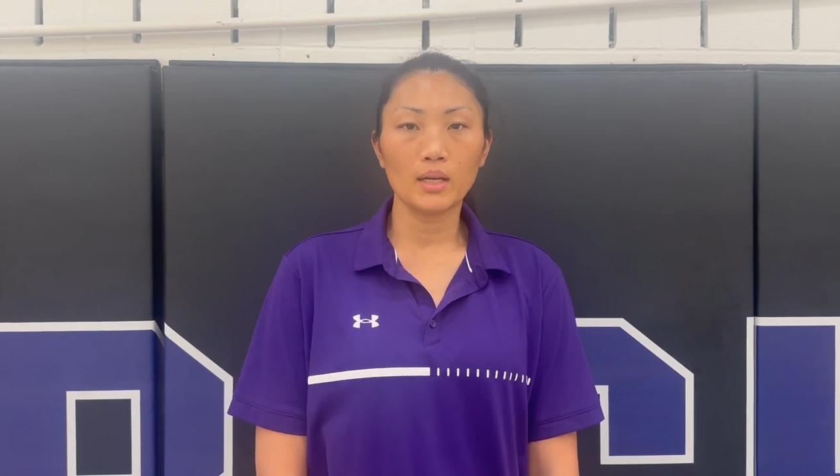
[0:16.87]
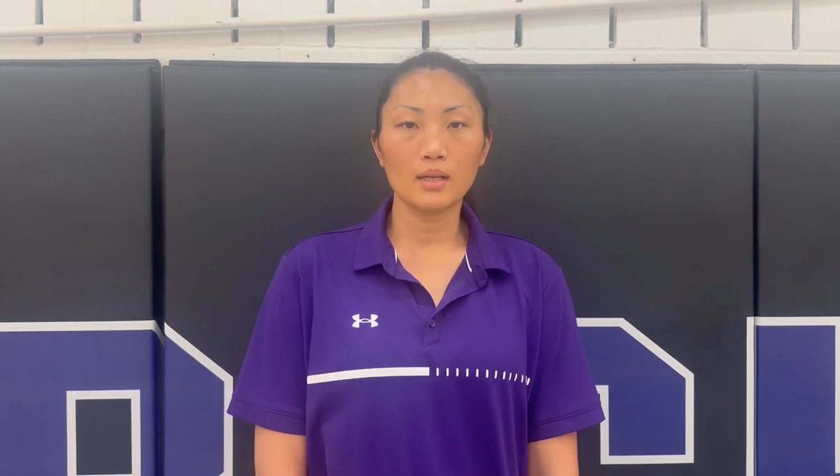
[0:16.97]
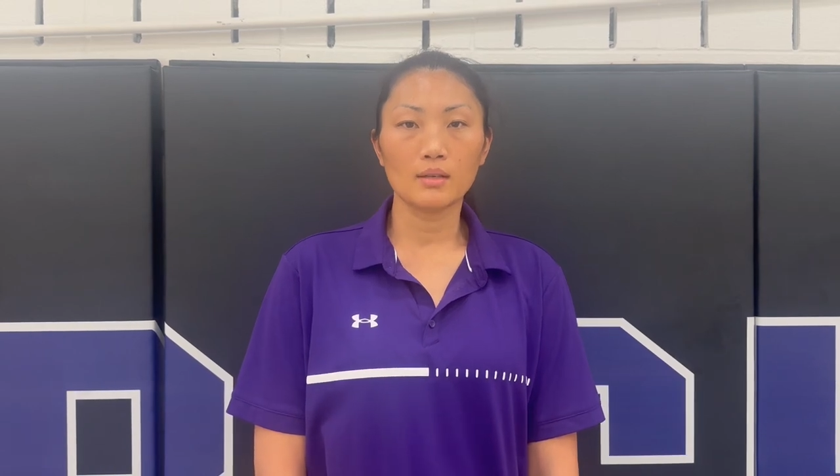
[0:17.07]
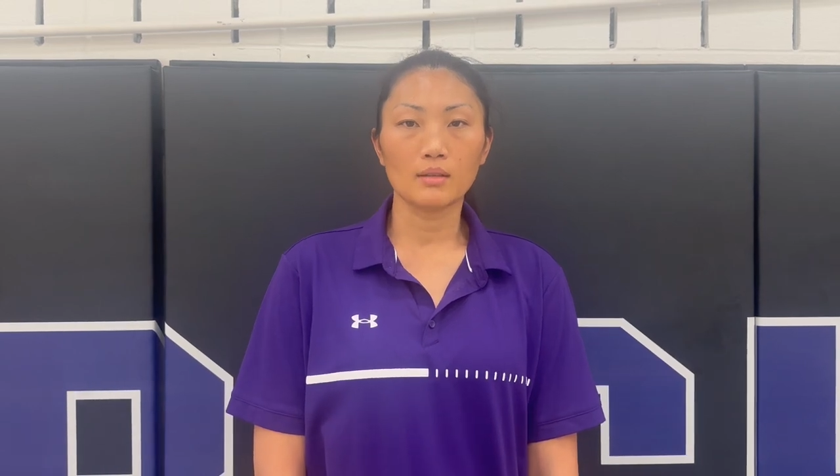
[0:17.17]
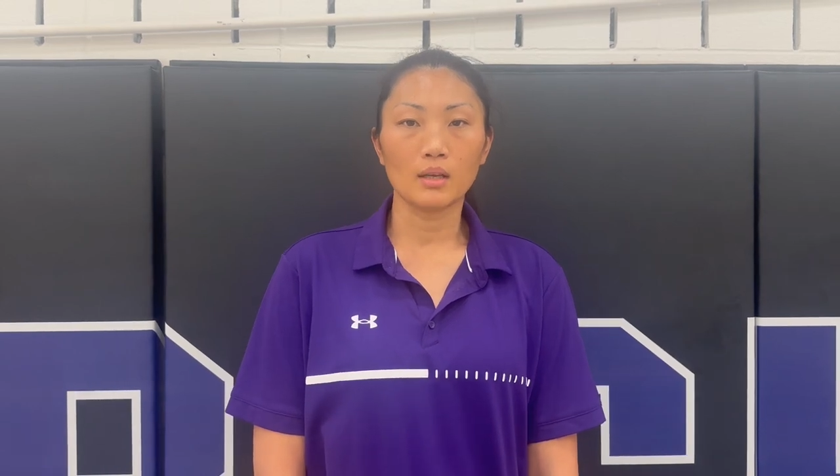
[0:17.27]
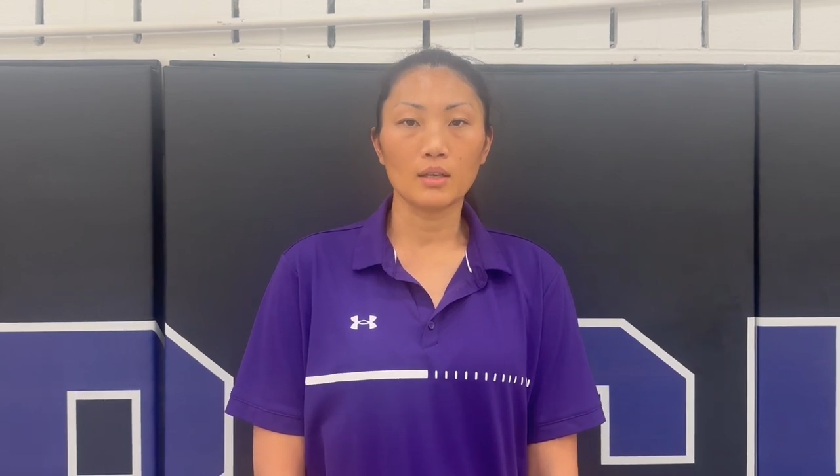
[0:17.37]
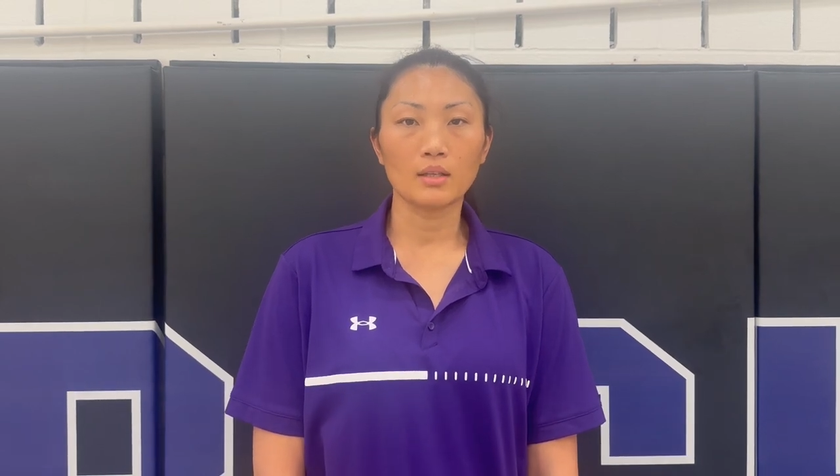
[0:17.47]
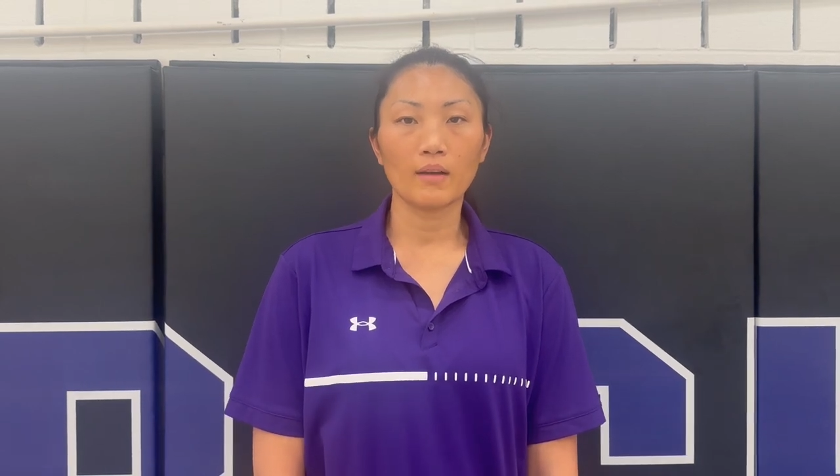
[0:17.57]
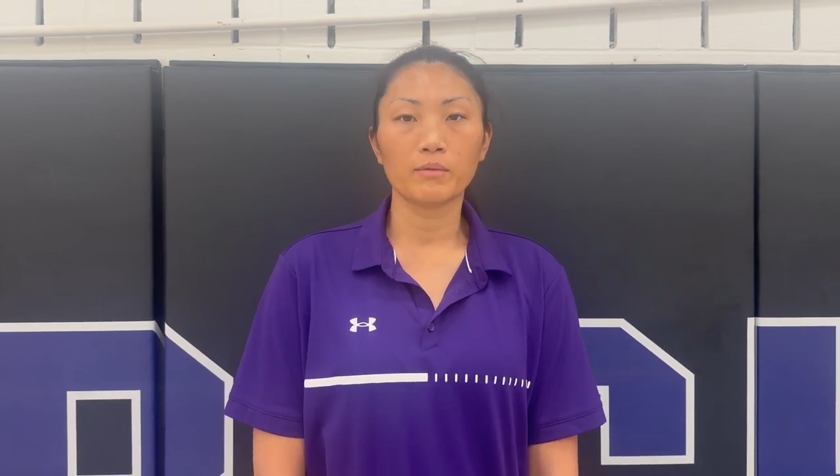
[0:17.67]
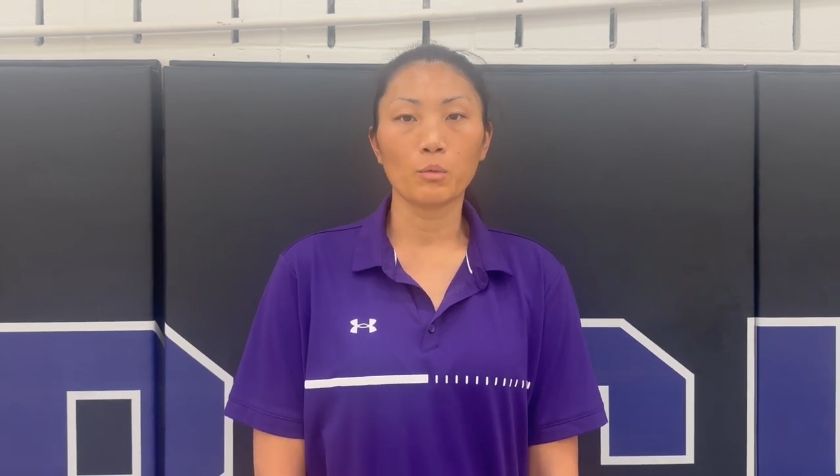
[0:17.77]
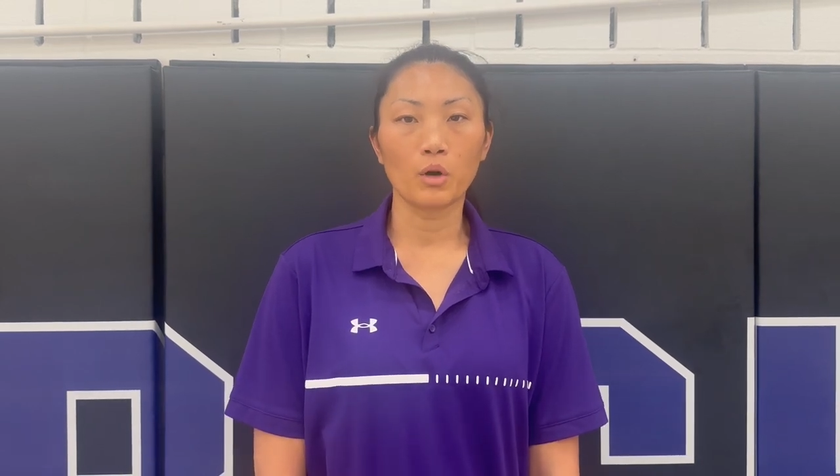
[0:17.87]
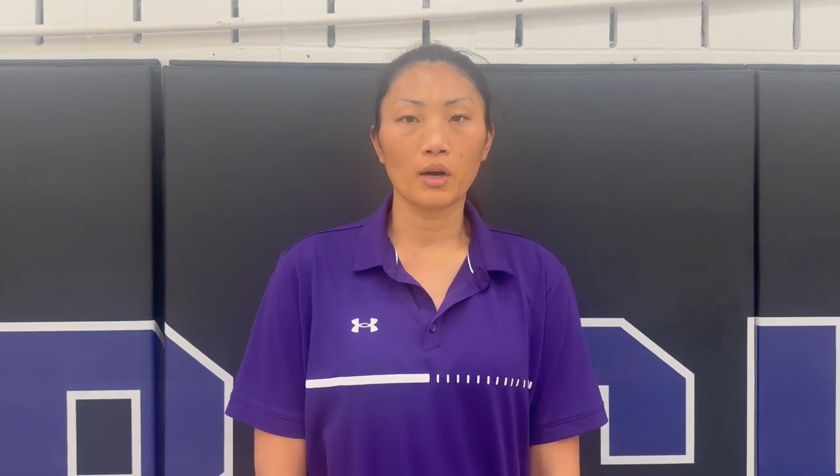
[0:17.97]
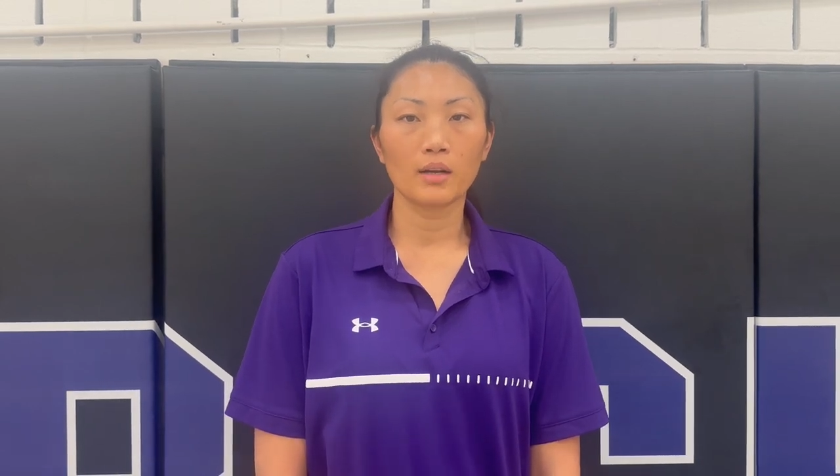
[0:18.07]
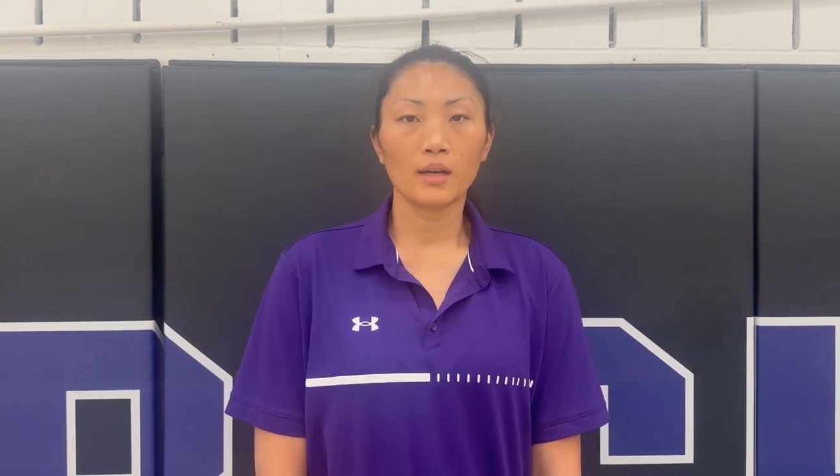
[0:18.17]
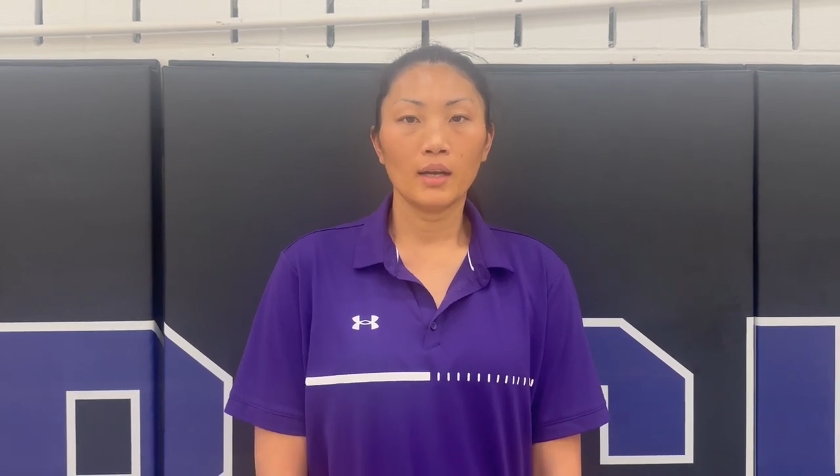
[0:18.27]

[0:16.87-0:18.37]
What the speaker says: is a sophomore.